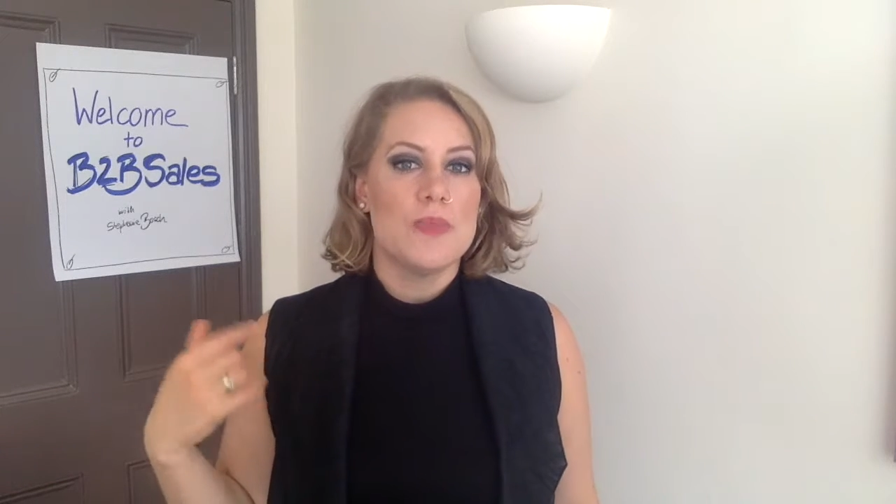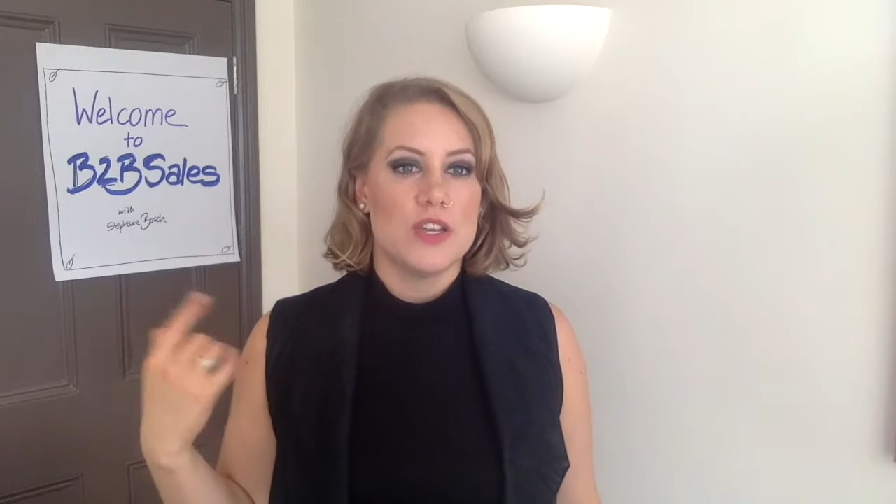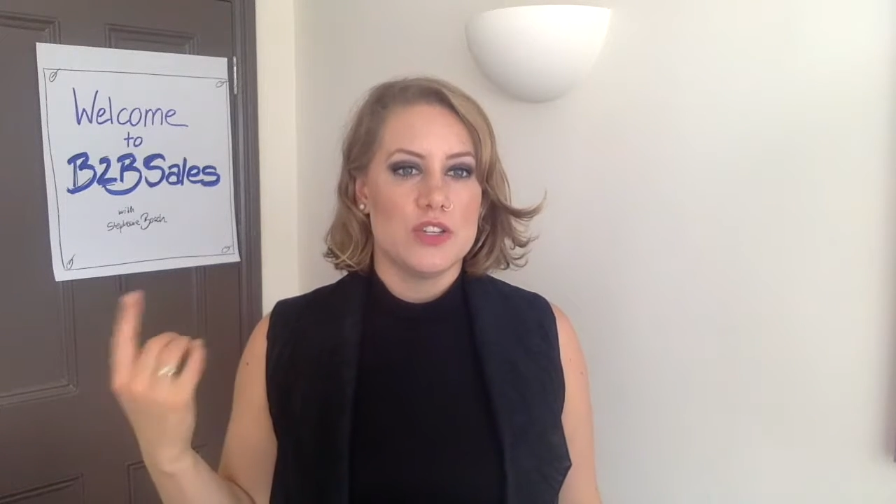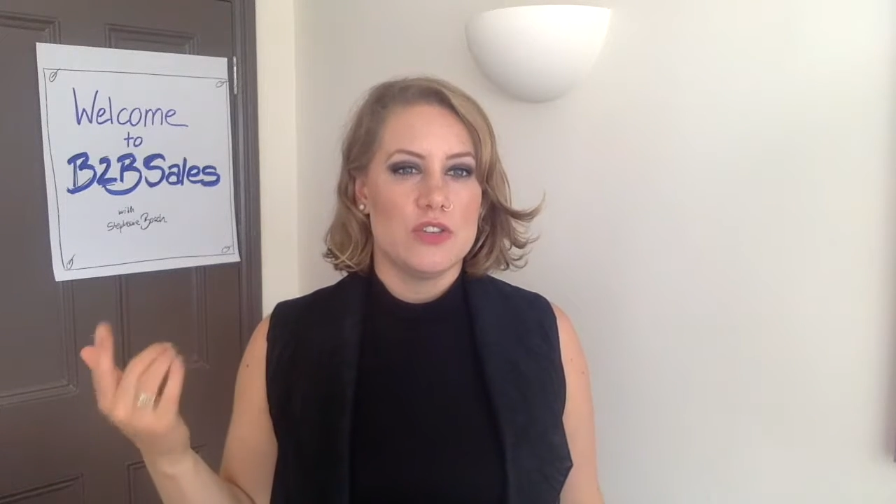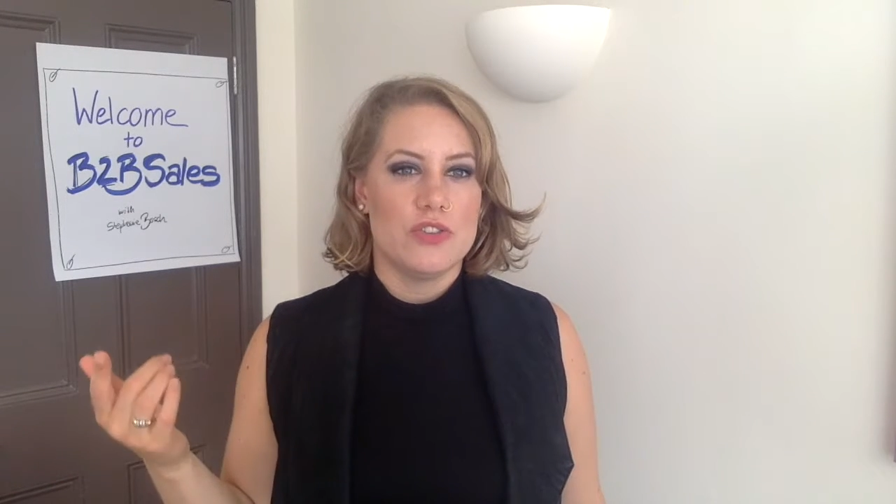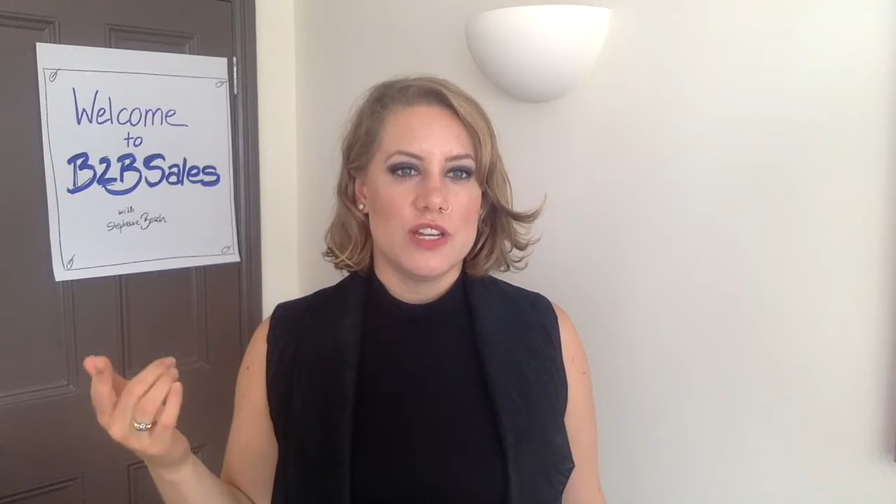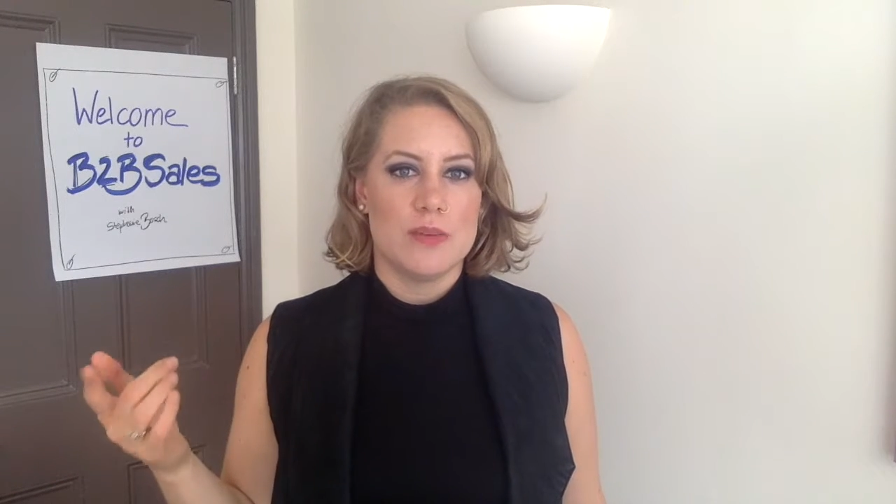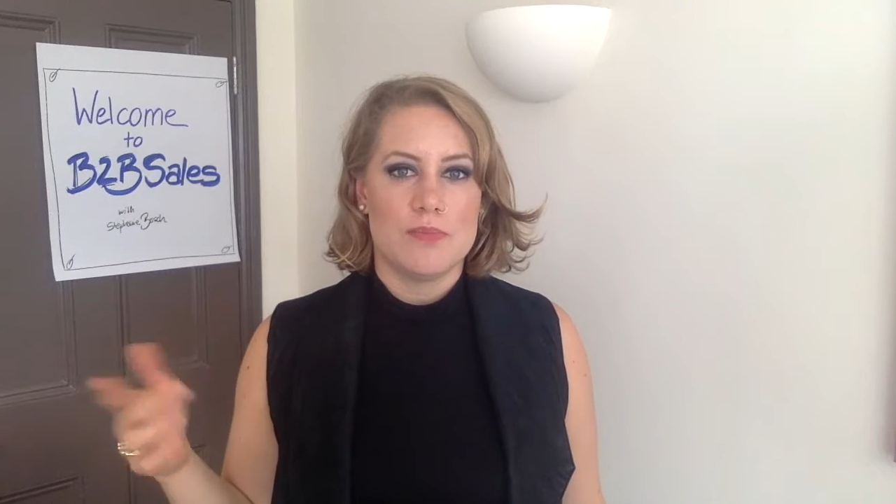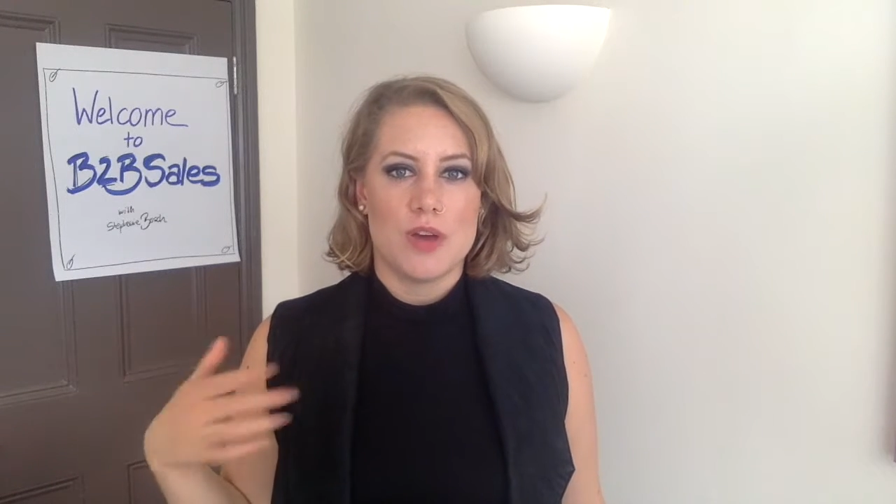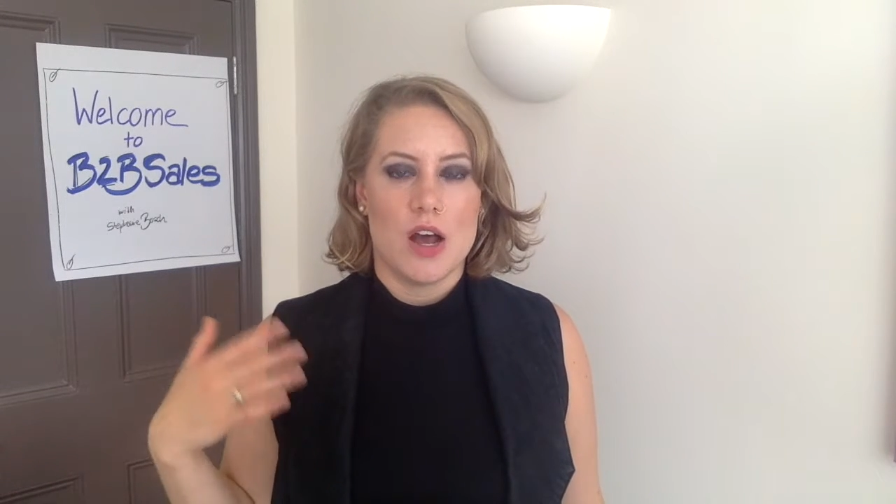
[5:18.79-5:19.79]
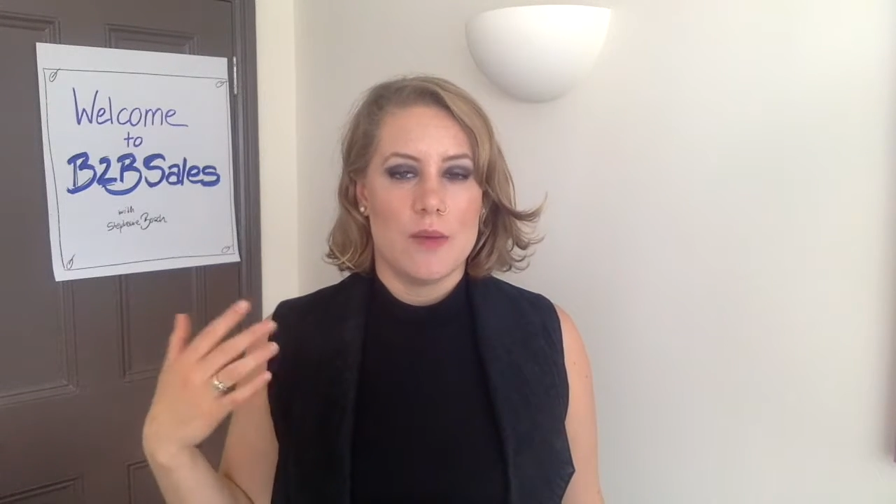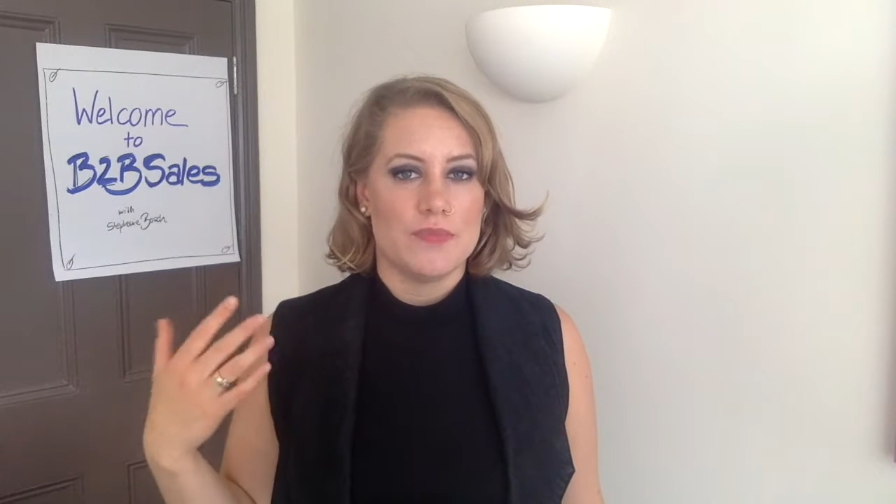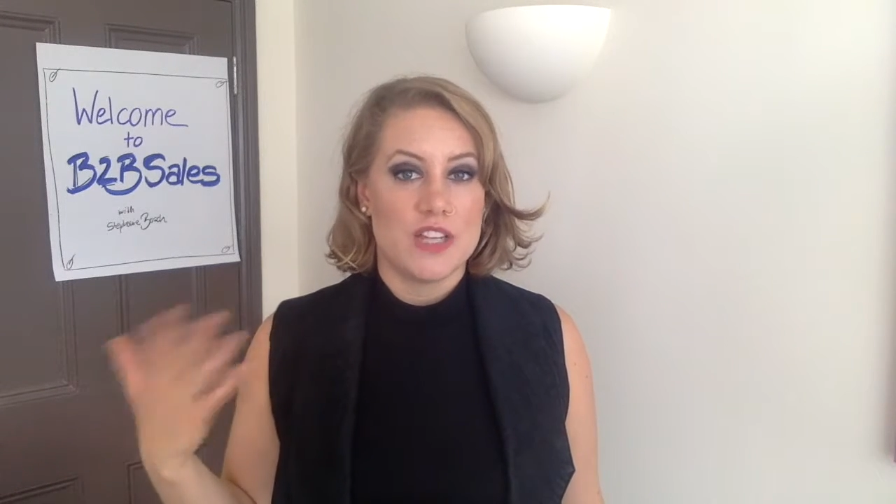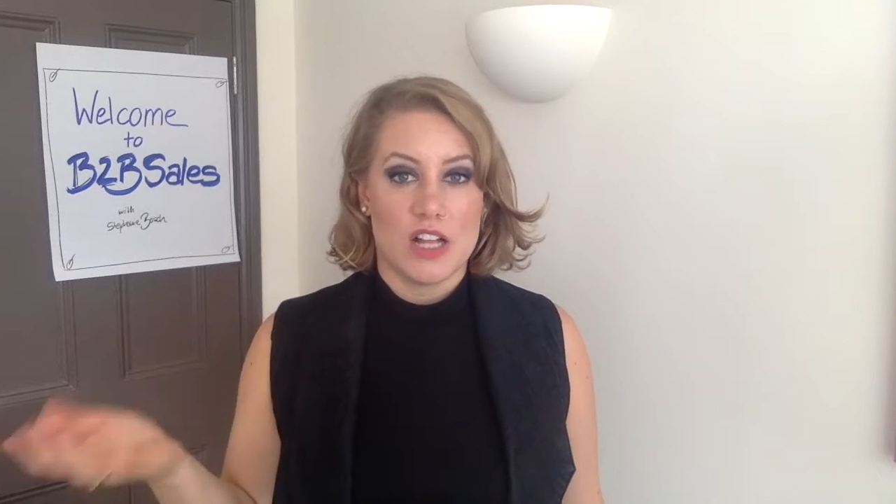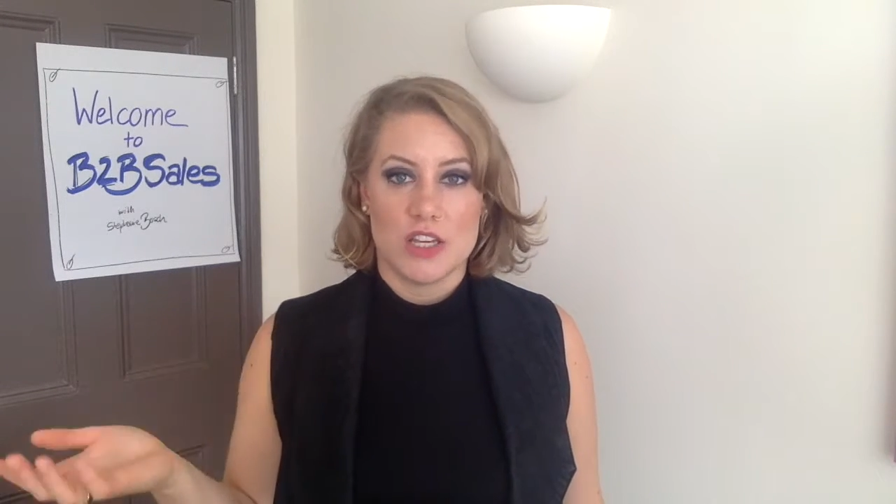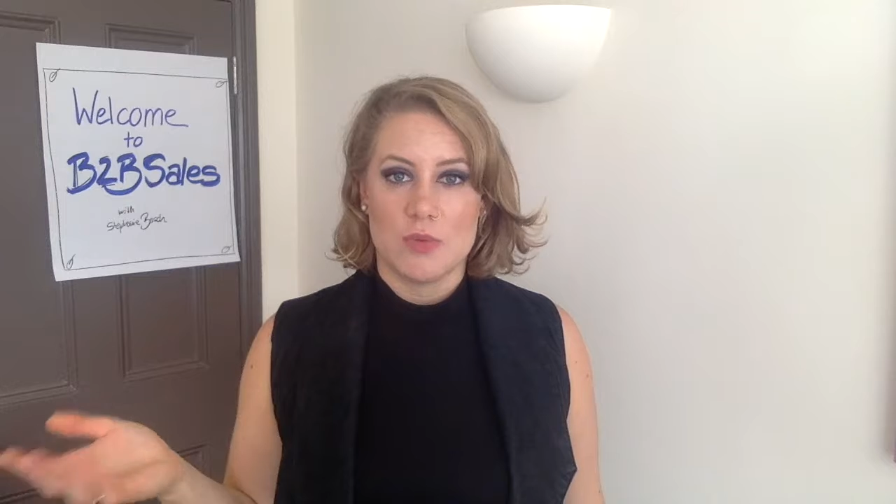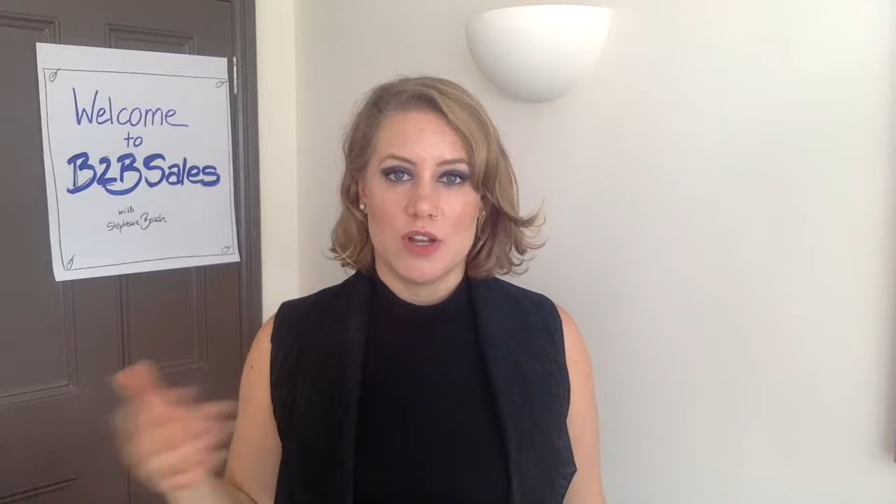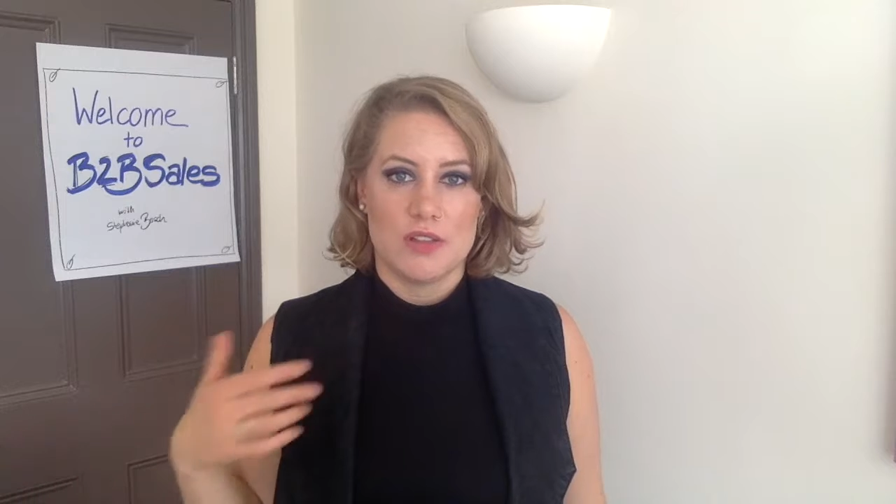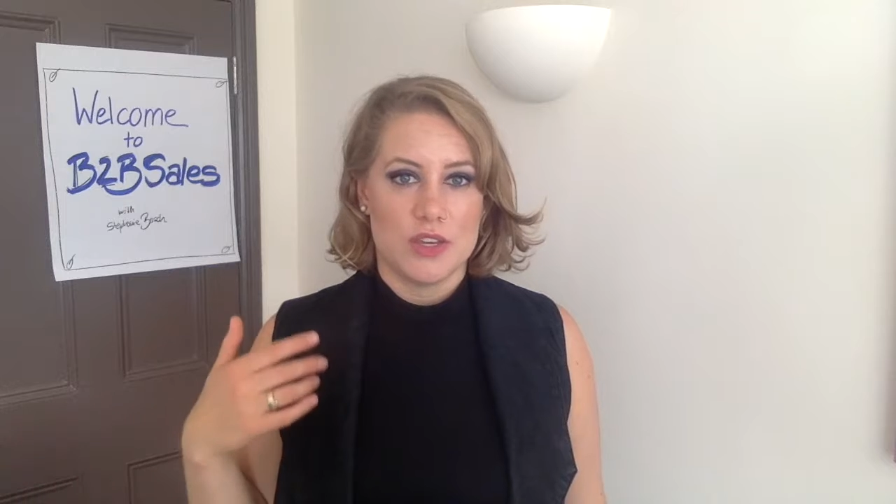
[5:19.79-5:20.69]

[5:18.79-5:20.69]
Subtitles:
they usually tell you what